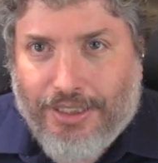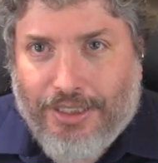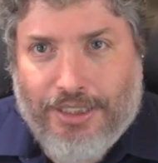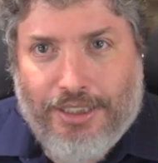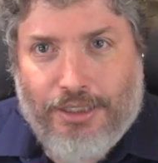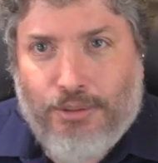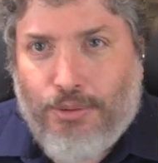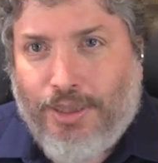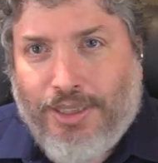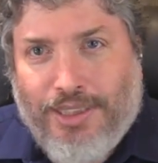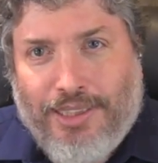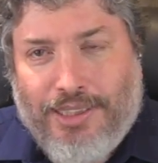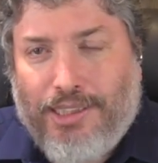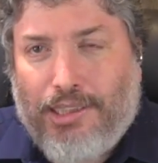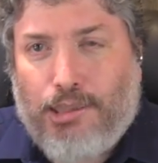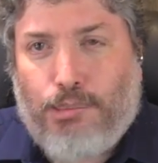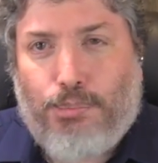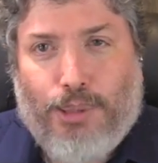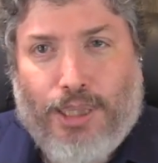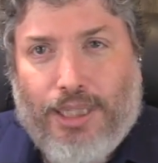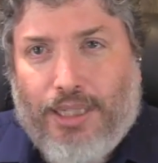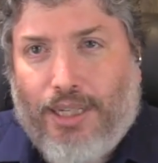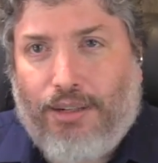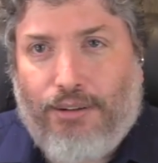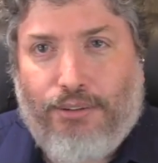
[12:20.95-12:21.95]
He wasn't
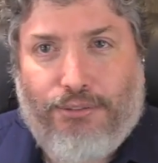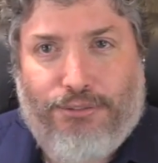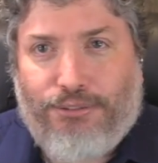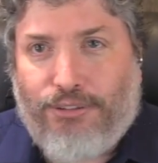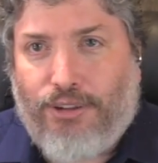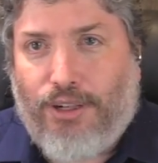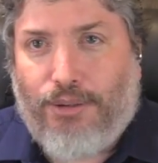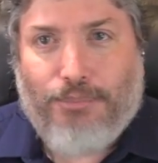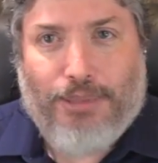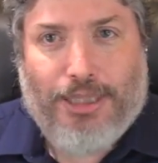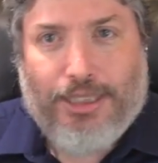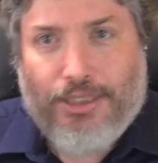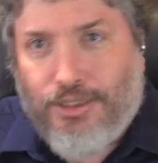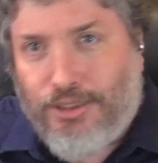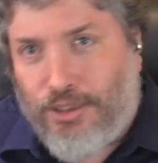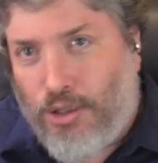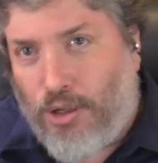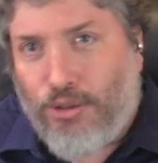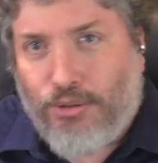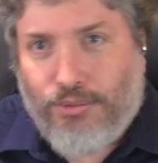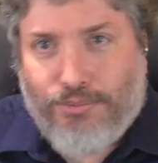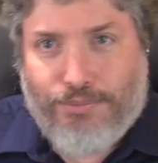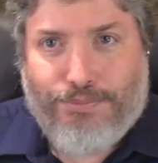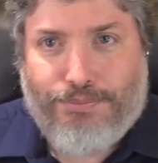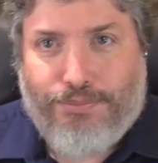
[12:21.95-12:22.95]
speaking from his
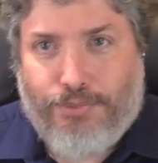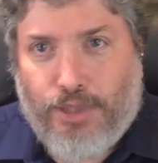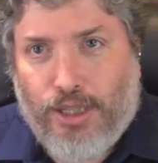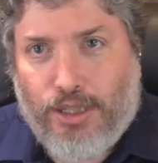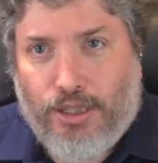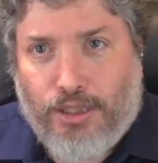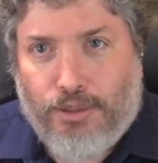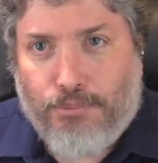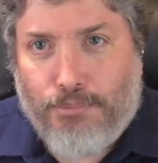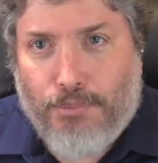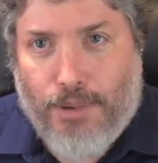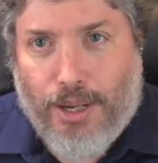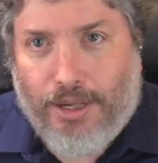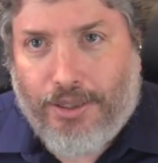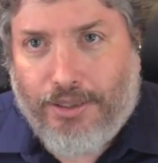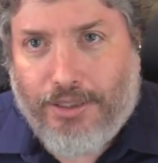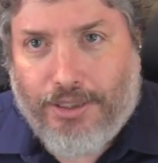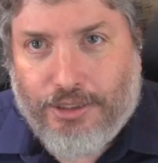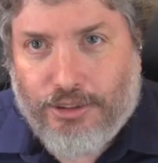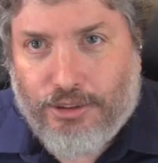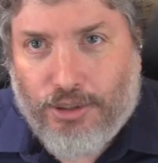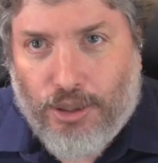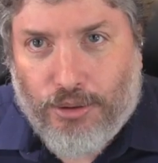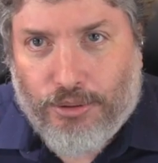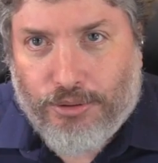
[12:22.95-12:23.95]
own
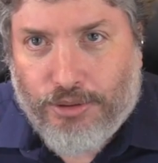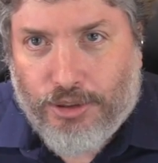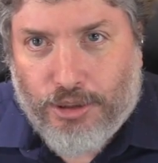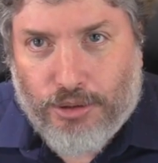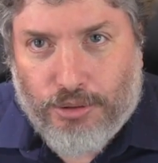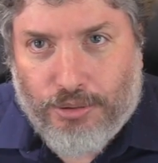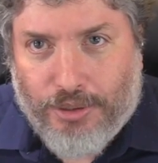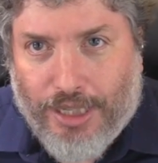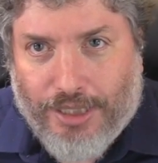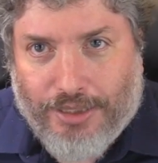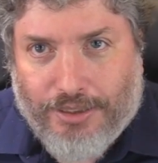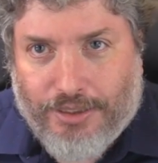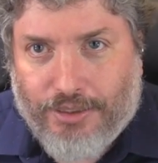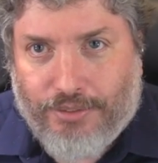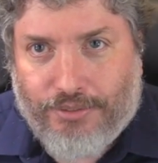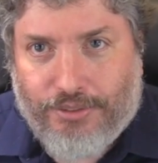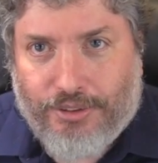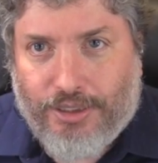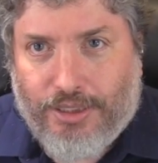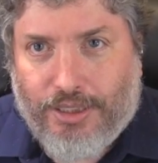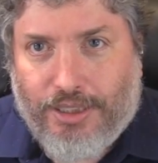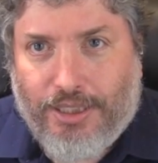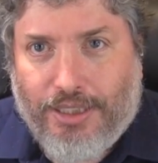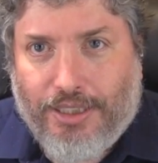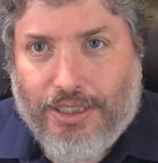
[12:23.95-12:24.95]
his own
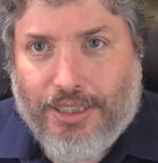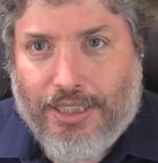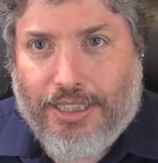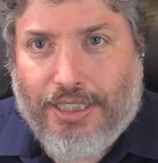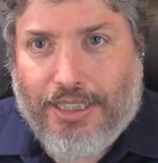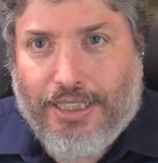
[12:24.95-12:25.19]
creativity.